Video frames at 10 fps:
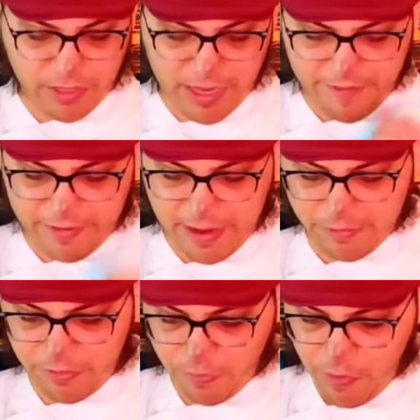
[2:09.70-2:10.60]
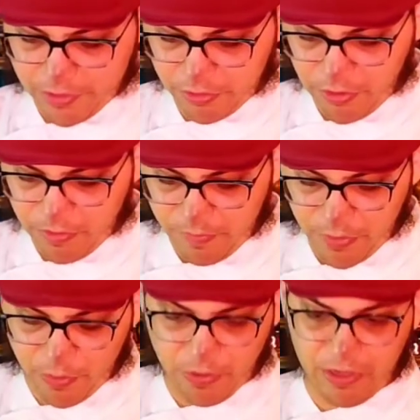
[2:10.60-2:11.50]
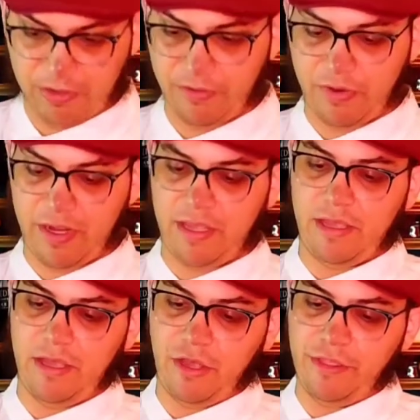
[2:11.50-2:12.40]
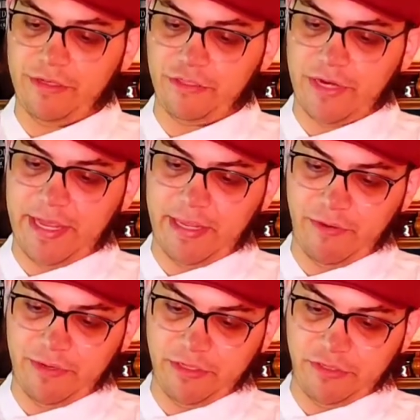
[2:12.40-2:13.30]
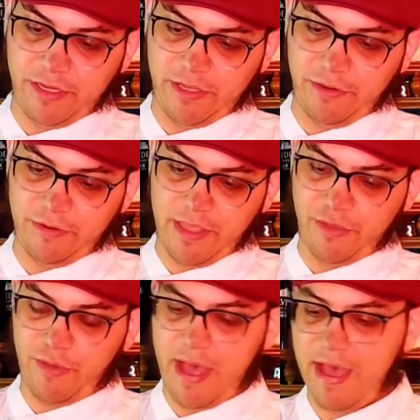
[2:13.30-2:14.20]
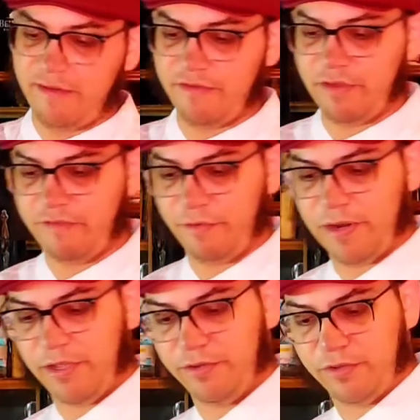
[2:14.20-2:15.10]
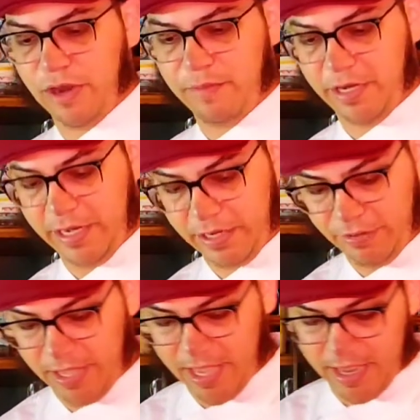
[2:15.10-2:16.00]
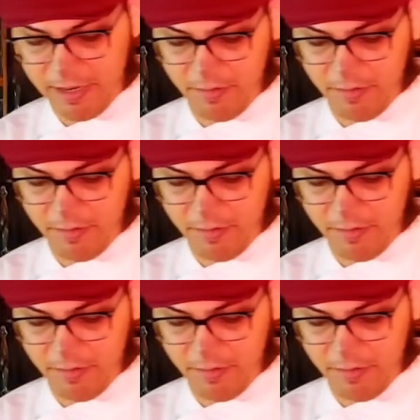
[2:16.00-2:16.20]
half an ounce of Cointreau or other dry orange liqueur that you have. If you want to use Grand Marnier, you can.